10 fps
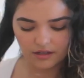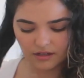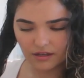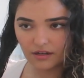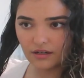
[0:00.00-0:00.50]

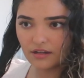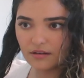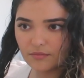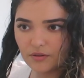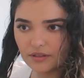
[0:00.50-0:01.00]
And
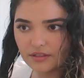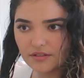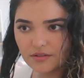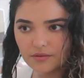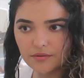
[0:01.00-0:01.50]
I'm going
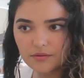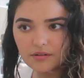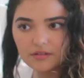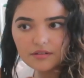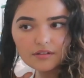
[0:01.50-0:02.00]
to
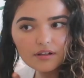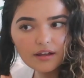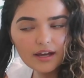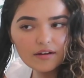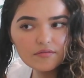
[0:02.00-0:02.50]

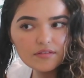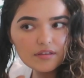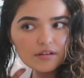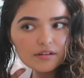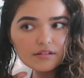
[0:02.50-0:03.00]
have
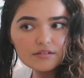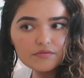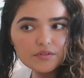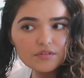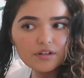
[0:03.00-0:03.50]
the
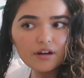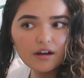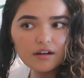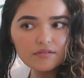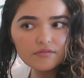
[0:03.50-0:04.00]
diffuser
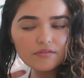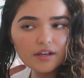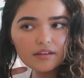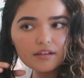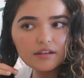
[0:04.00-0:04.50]
off
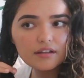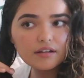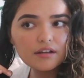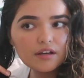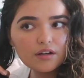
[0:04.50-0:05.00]
and
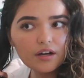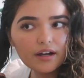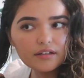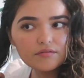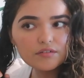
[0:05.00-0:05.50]
then
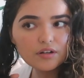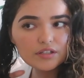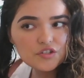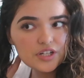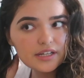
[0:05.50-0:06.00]
kind of
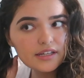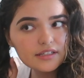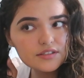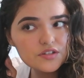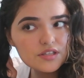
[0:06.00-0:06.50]
crunch it
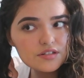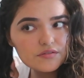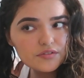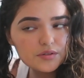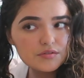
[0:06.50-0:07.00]
into the
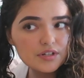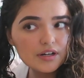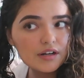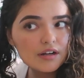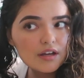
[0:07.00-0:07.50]

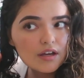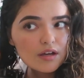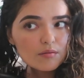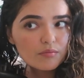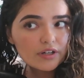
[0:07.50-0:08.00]
diffuser,
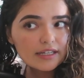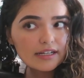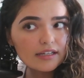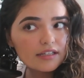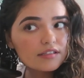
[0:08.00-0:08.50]
bring
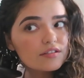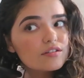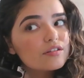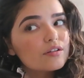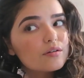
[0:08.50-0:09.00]
it in
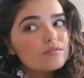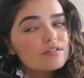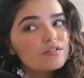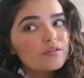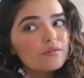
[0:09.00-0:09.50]

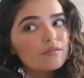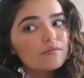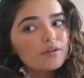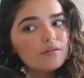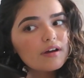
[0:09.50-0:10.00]
close to the
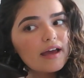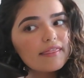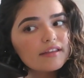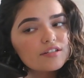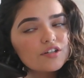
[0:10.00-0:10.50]
root
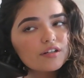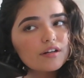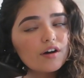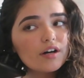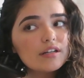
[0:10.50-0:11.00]
and then turn
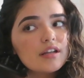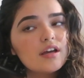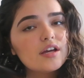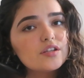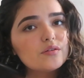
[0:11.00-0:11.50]
it on.
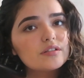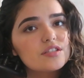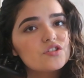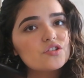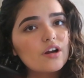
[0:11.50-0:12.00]
You can
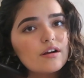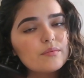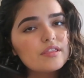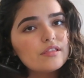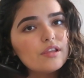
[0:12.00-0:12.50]
start
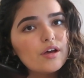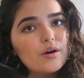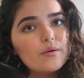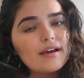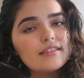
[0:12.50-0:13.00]
with
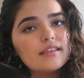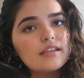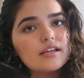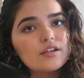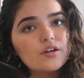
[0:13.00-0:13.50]
low and
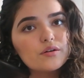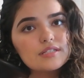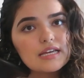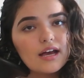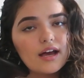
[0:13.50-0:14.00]
then go
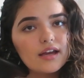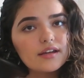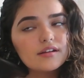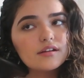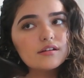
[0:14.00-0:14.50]
to high.